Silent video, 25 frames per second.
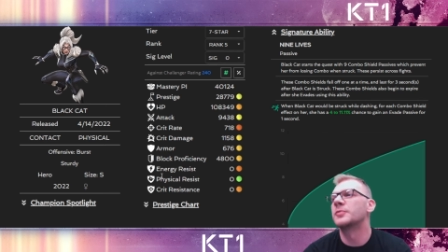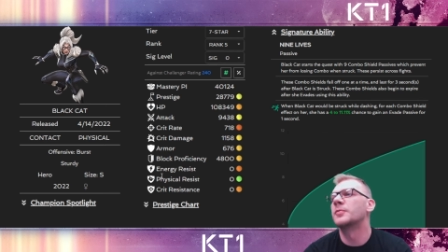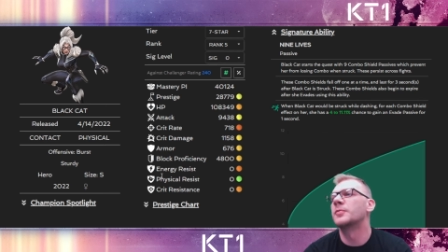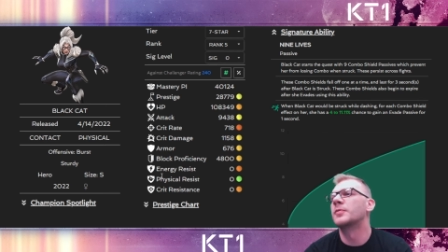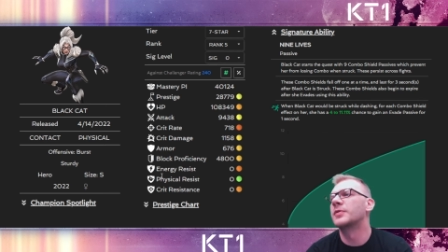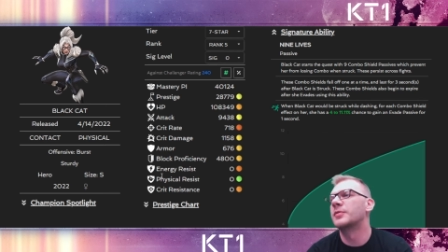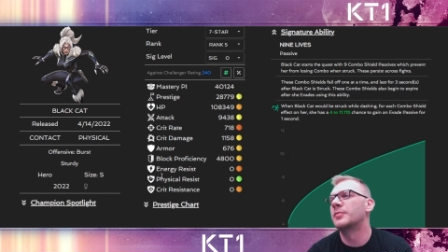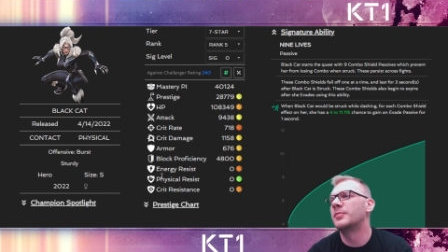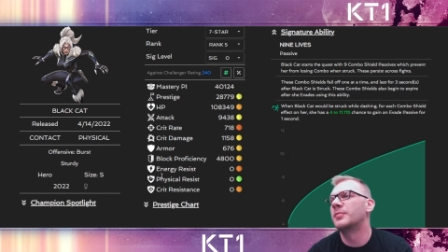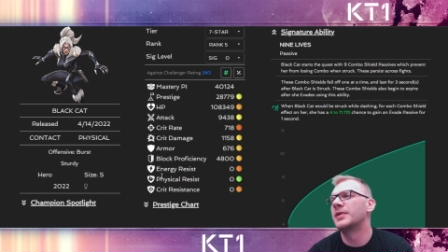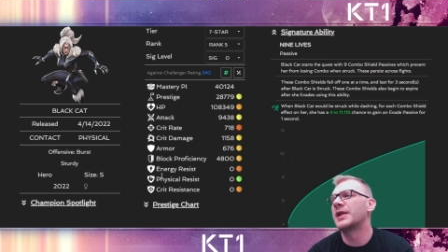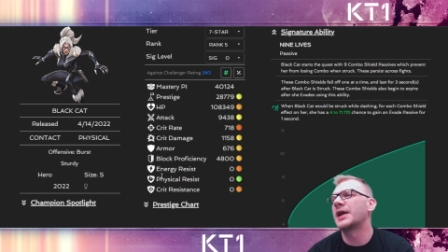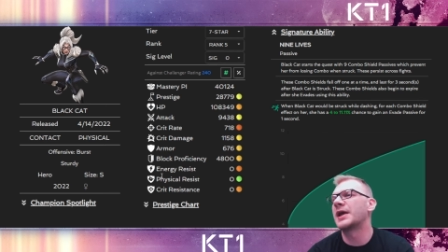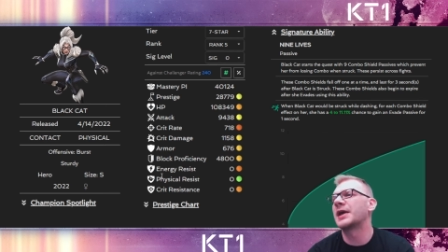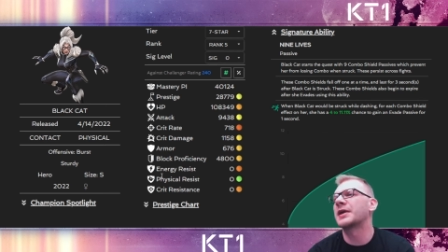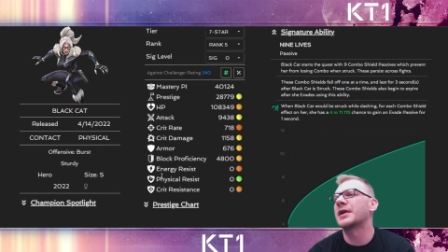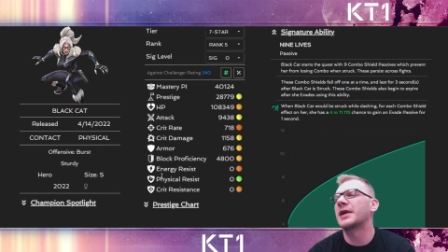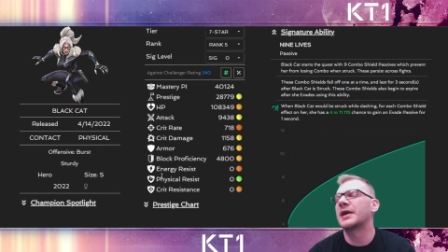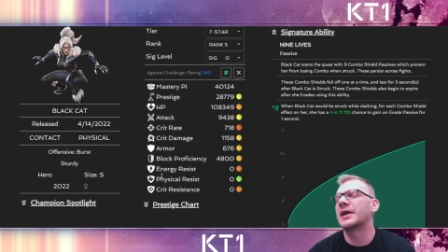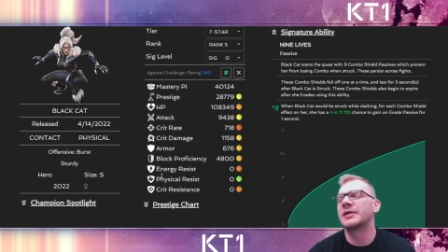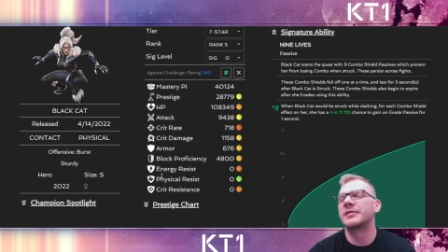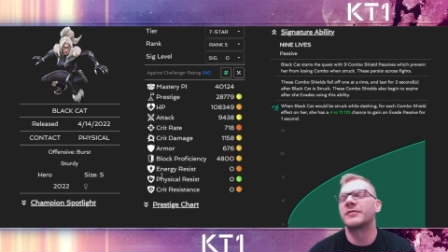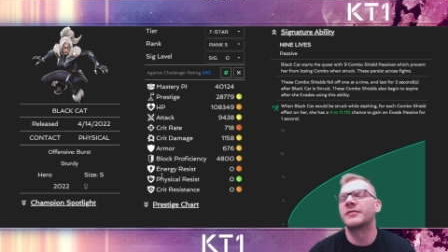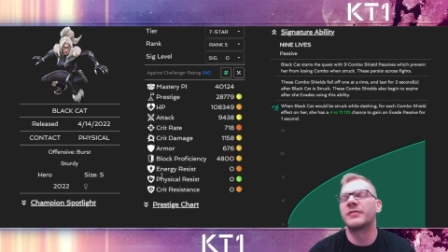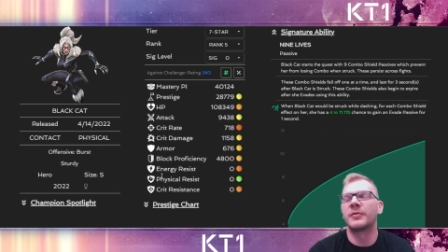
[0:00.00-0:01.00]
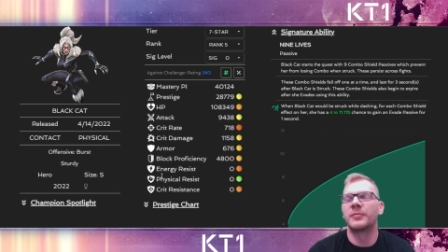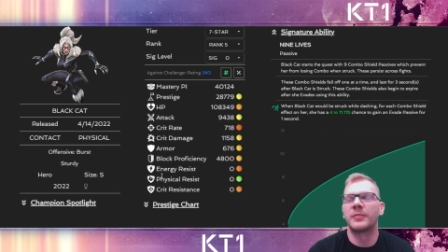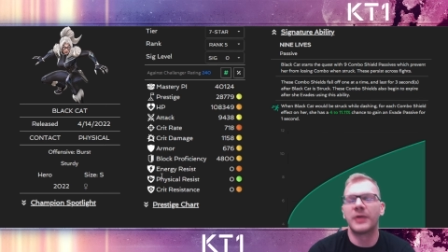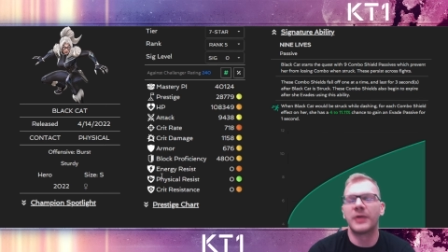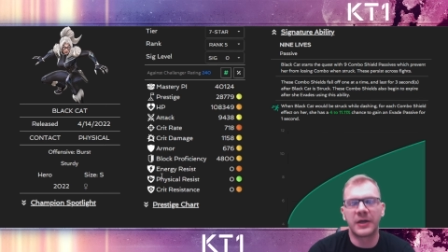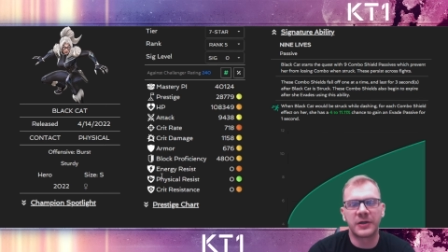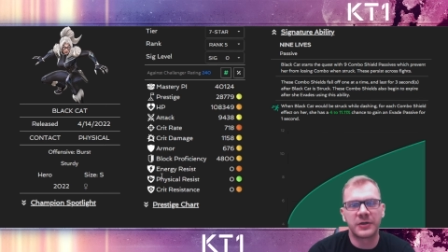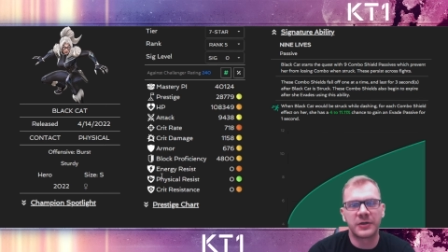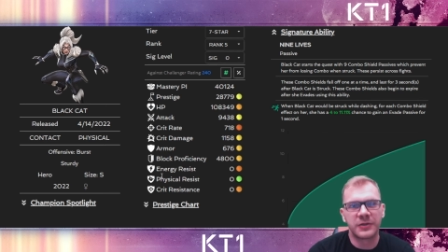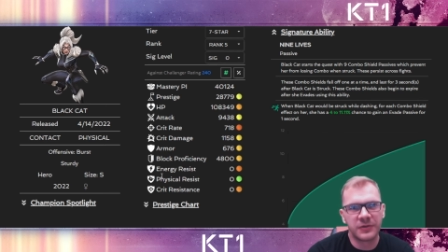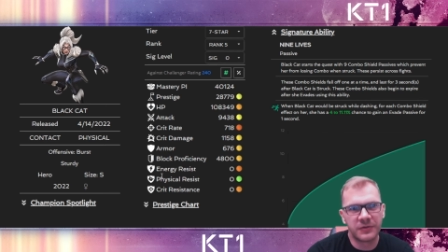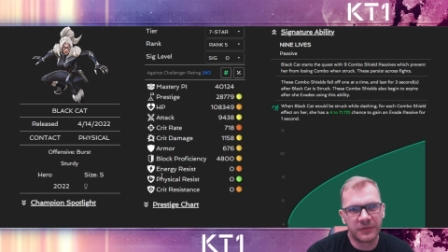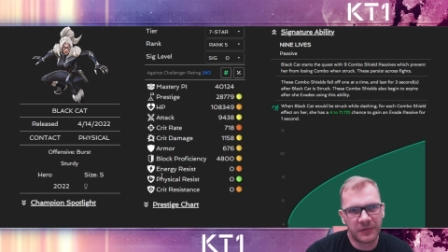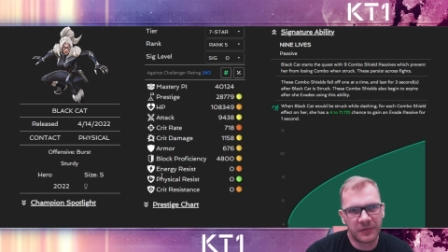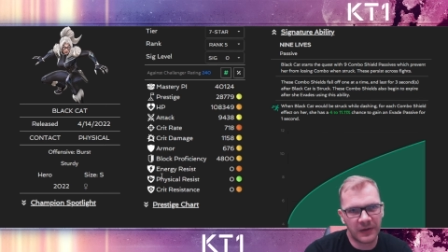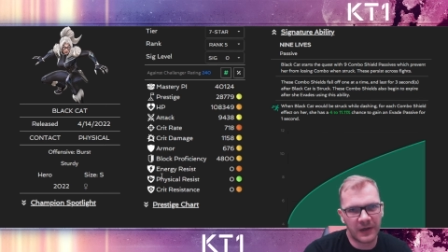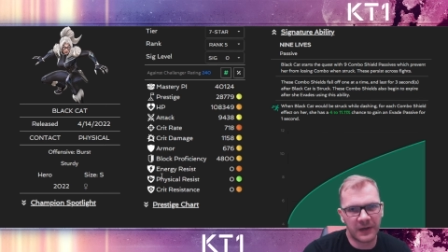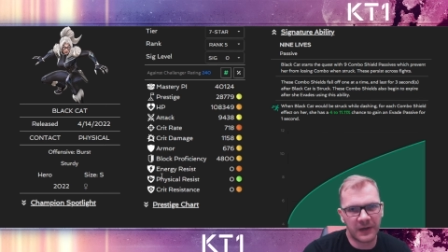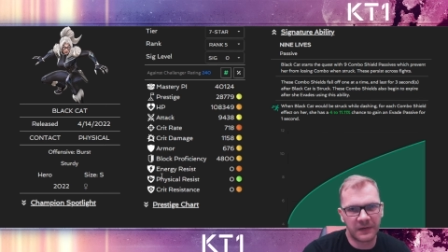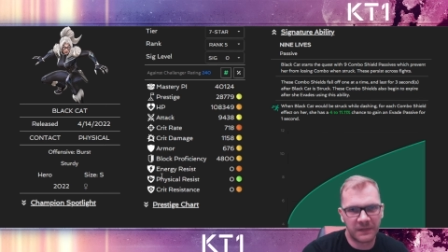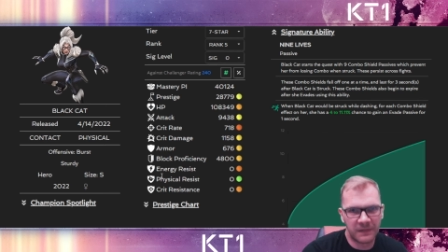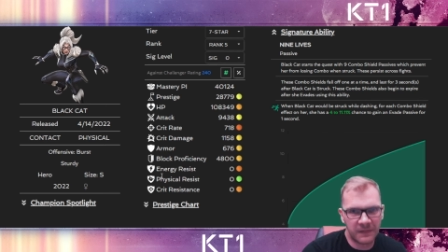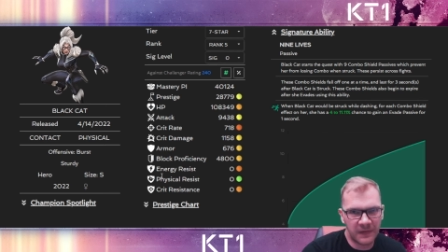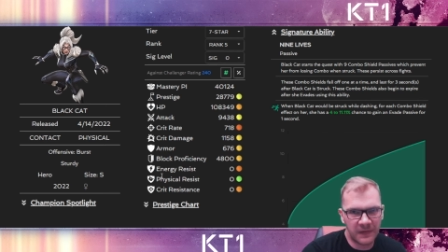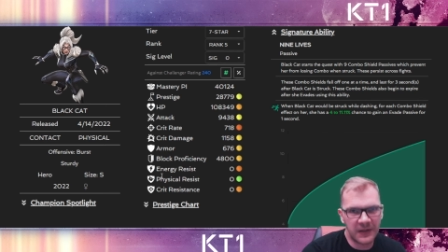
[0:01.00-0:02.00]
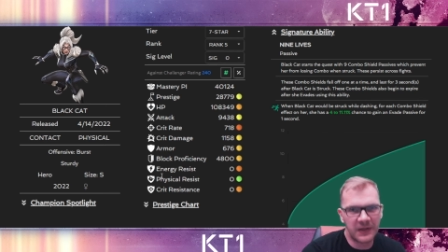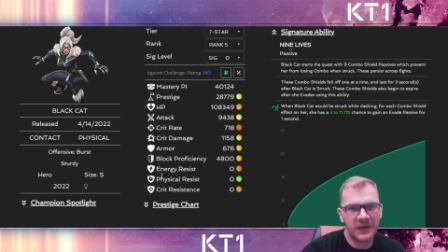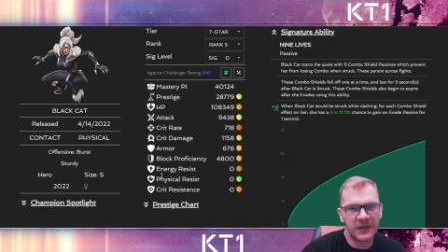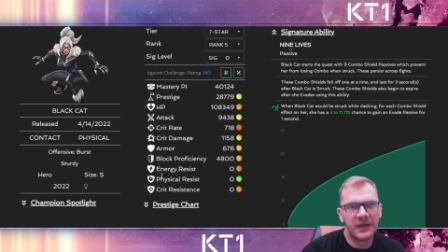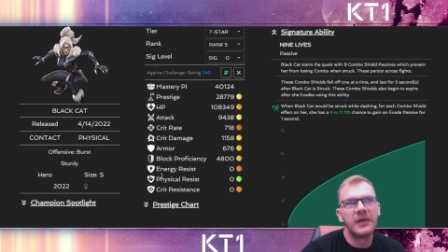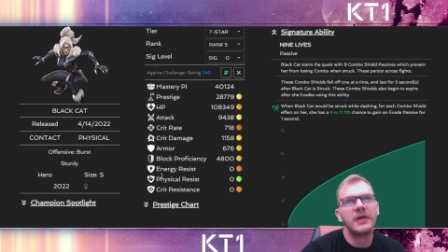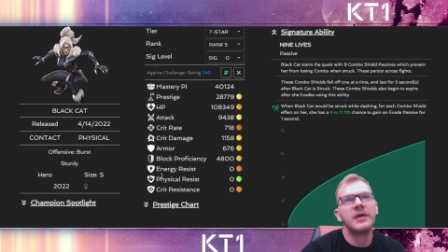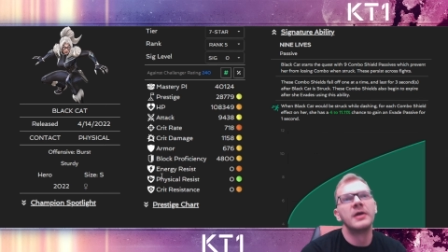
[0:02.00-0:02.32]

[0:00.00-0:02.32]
with Black Cat from rank 2 to rank 3.